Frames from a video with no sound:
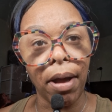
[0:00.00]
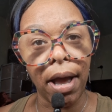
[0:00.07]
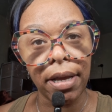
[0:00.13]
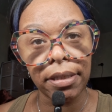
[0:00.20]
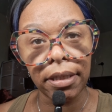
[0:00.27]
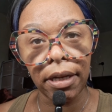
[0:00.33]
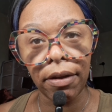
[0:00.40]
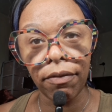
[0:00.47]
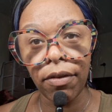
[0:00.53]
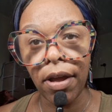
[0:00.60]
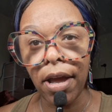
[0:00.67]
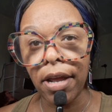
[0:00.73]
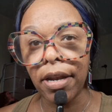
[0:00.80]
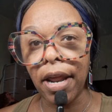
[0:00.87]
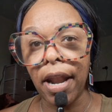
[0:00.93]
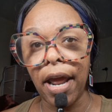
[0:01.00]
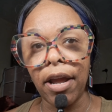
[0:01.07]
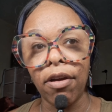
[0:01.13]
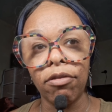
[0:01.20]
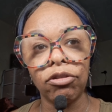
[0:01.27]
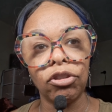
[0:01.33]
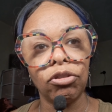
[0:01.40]
positive that
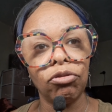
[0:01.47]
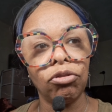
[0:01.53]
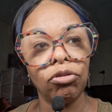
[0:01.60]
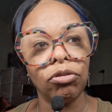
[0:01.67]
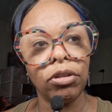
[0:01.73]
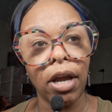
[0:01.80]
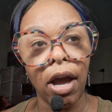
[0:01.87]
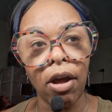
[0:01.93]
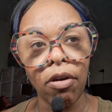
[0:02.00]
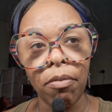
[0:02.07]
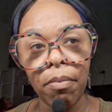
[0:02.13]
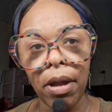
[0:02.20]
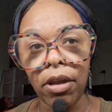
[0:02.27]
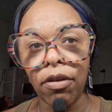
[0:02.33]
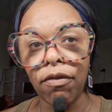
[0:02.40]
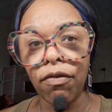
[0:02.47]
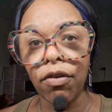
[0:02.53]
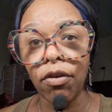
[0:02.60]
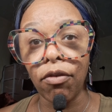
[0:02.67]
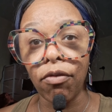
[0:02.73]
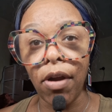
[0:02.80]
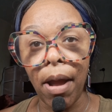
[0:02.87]
ain't gonna shoot you down or make you
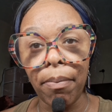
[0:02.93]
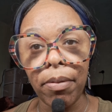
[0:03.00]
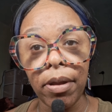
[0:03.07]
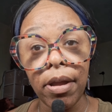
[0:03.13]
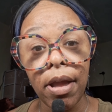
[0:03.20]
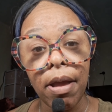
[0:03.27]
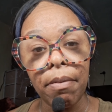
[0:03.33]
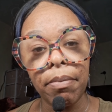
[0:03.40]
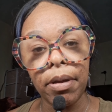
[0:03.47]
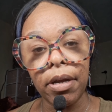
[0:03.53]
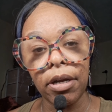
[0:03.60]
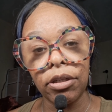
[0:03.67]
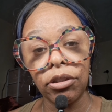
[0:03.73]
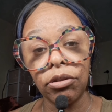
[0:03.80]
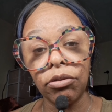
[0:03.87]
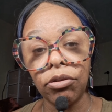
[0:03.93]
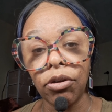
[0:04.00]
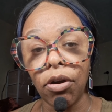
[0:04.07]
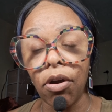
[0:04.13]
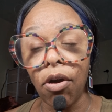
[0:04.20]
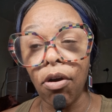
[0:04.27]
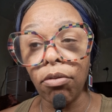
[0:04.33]
feel crappy because you
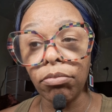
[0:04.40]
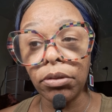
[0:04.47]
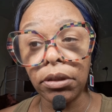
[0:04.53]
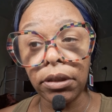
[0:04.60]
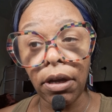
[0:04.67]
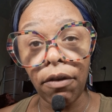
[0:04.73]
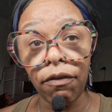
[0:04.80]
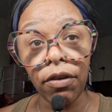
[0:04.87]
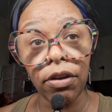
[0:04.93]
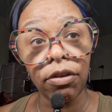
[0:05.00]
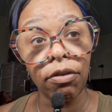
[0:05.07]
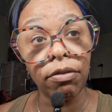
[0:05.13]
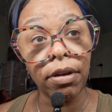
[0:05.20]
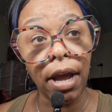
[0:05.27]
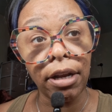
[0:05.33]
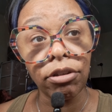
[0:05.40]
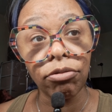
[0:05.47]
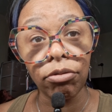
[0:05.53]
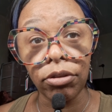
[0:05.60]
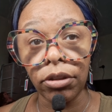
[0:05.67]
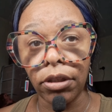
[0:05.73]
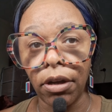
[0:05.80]
your own self and your
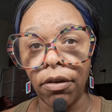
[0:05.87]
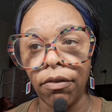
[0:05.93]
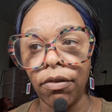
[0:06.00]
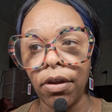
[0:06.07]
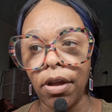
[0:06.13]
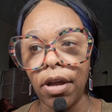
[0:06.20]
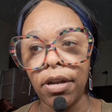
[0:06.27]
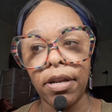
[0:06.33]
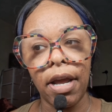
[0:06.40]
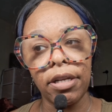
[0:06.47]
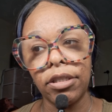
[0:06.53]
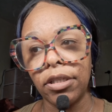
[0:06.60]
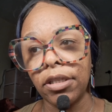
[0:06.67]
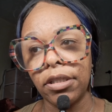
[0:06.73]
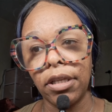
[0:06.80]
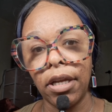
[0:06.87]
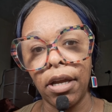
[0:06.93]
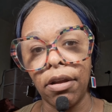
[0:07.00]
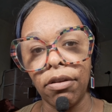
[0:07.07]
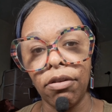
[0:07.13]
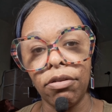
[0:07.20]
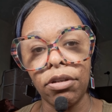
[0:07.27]
natural self. That's just
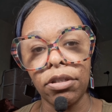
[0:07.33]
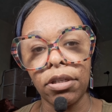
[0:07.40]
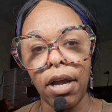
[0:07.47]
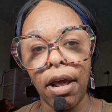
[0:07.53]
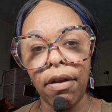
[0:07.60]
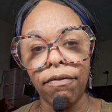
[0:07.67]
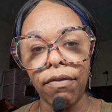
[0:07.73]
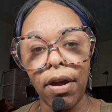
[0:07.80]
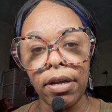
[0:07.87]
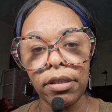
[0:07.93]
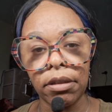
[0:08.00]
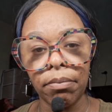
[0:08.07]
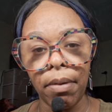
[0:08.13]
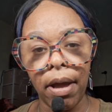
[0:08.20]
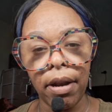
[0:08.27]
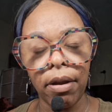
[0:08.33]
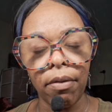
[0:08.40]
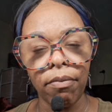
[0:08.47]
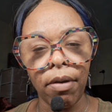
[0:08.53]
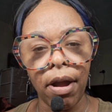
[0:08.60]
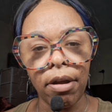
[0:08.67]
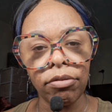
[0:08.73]
it. You just gotta find somebody
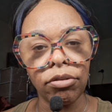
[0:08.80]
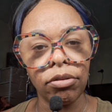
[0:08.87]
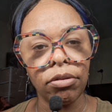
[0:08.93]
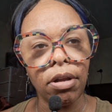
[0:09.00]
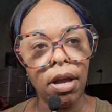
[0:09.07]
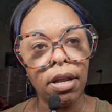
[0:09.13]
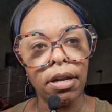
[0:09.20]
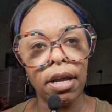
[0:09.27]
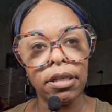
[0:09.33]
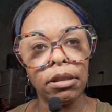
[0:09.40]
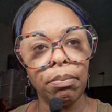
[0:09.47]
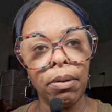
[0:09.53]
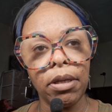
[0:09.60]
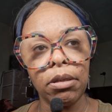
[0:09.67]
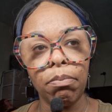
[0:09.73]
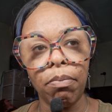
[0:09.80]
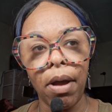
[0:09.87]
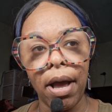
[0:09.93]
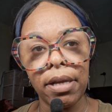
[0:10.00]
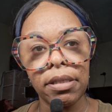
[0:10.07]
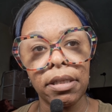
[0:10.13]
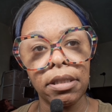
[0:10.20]
around you that speaks
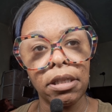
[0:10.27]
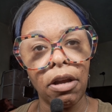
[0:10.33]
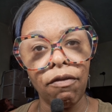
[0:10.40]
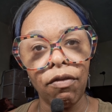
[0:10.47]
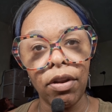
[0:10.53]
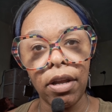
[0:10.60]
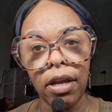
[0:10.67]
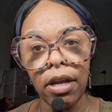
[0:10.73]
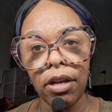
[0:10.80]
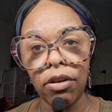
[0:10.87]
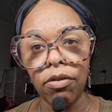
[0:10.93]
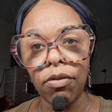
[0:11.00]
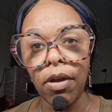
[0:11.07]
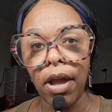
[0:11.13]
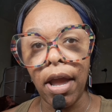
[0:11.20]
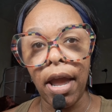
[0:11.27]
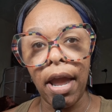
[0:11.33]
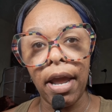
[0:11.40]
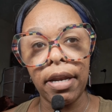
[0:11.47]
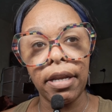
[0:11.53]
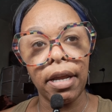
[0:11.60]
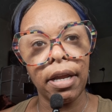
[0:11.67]
positivity in you
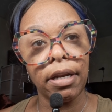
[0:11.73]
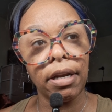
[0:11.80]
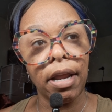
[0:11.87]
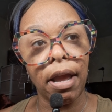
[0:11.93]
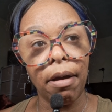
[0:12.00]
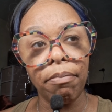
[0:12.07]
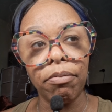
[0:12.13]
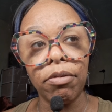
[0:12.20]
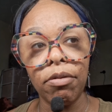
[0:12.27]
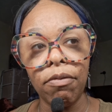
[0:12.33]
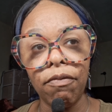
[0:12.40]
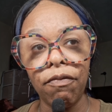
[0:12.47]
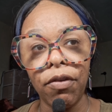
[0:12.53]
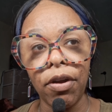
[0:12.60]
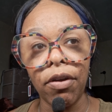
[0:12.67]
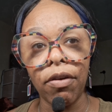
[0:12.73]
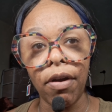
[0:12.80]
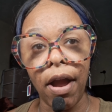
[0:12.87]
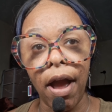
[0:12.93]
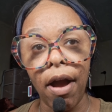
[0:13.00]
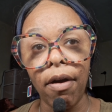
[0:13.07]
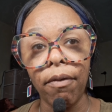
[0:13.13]
and then help you figure
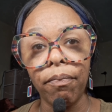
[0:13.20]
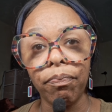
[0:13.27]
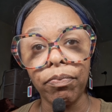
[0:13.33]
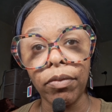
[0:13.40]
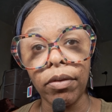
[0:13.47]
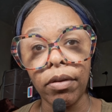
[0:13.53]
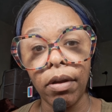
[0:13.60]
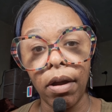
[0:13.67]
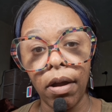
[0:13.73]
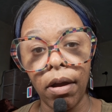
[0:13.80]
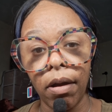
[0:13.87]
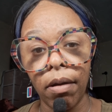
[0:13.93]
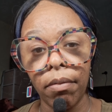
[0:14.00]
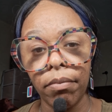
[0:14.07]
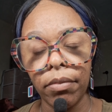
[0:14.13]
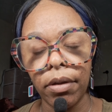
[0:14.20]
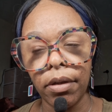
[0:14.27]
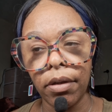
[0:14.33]
out um